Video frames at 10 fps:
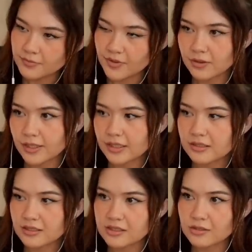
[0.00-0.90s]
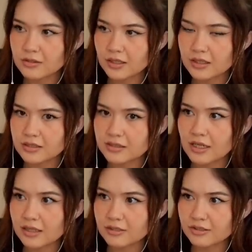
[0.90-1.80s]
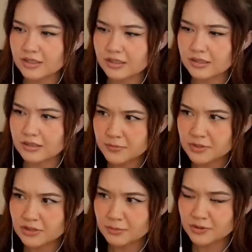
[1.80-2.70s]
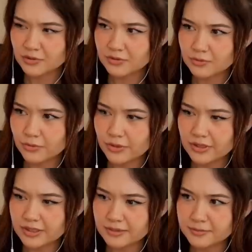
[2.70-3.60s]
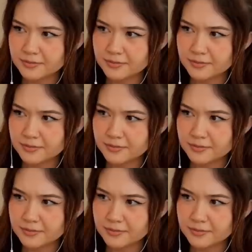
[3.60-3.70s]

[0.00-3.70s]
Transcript: Alright, it does look like it's set during some sort of war.